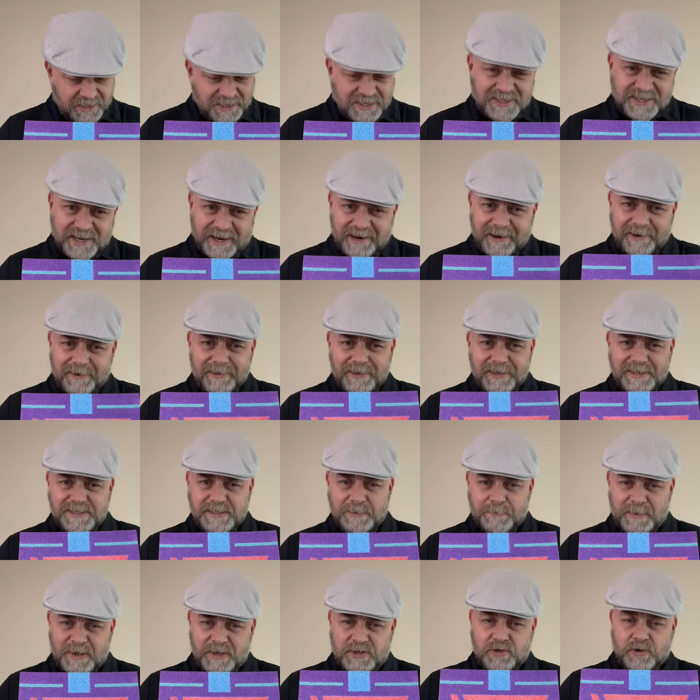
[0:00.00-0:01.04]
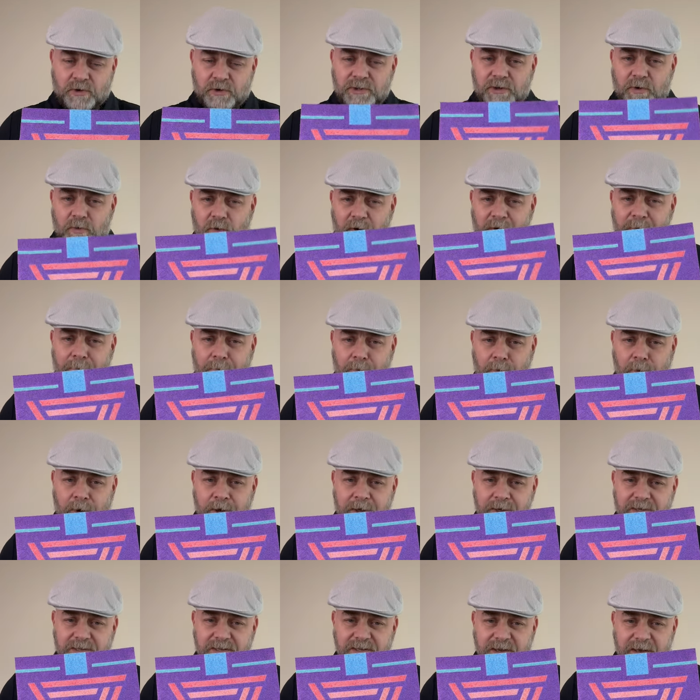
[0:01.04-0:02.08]
entirely symmetrical at one
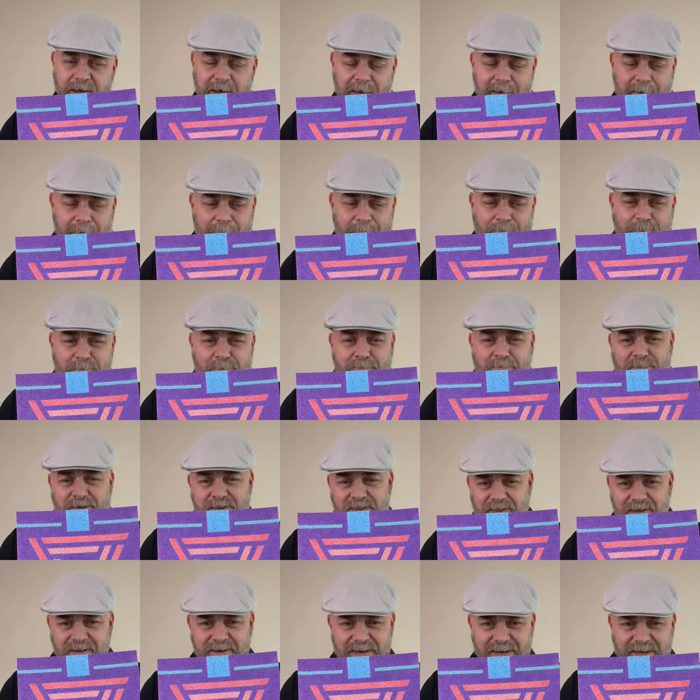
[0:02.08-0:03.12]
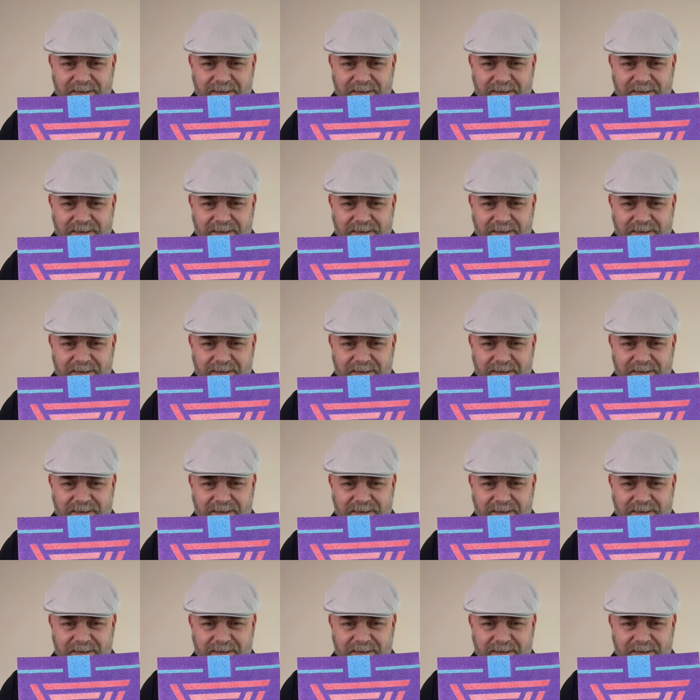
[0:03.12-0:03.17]
point. But then I